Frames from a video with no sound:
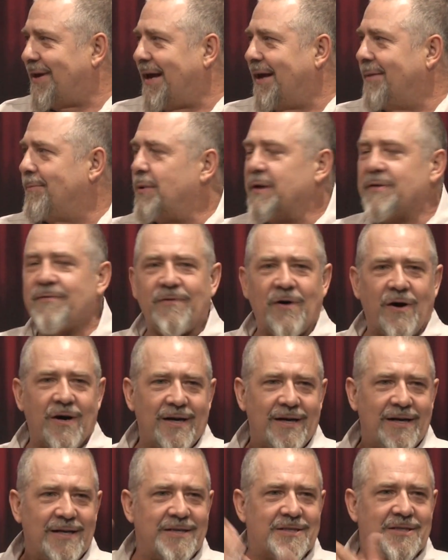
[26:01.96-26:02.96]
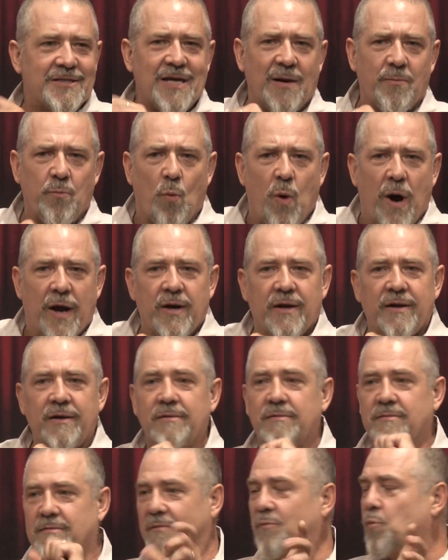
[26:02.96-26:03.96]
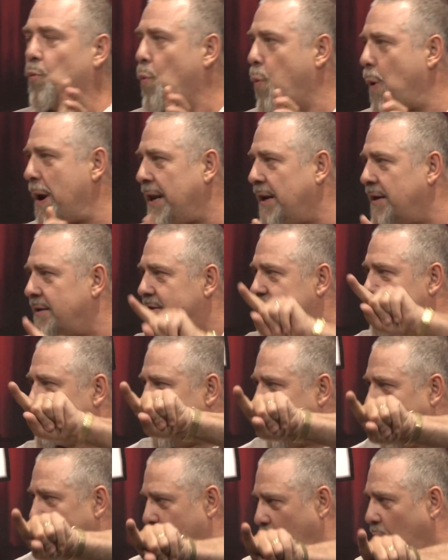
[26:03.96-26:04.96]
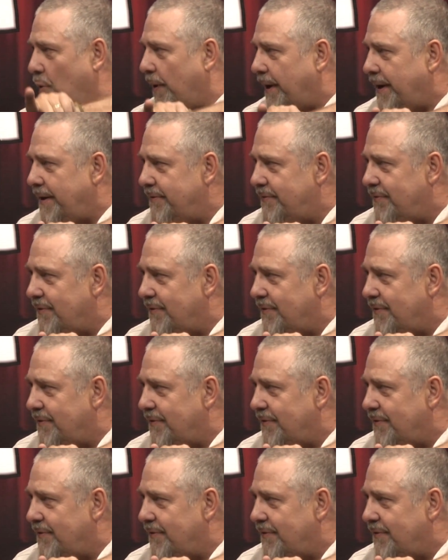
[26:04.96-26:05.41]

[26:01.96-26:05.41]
but finally someone wins a point.